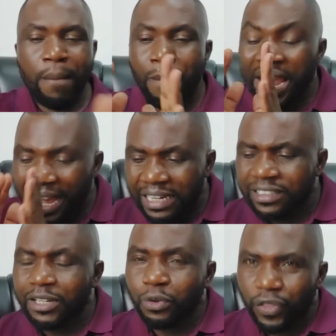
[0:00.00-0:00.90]
My
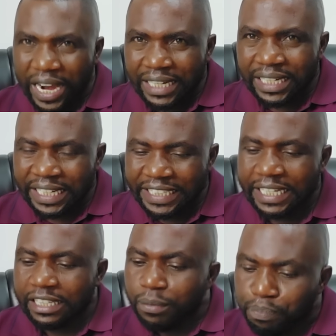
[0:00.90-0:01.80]
answer to that is
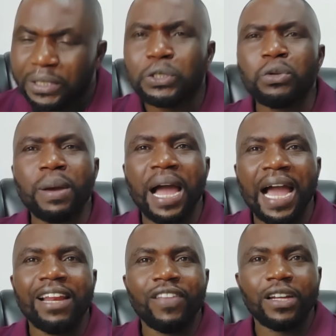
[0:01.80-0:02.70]
that the person
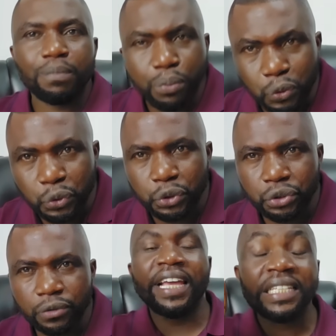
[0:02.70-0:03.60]
behind that
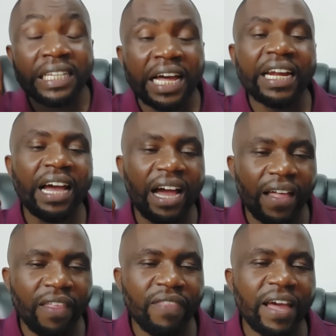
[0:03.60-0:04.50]
push is none other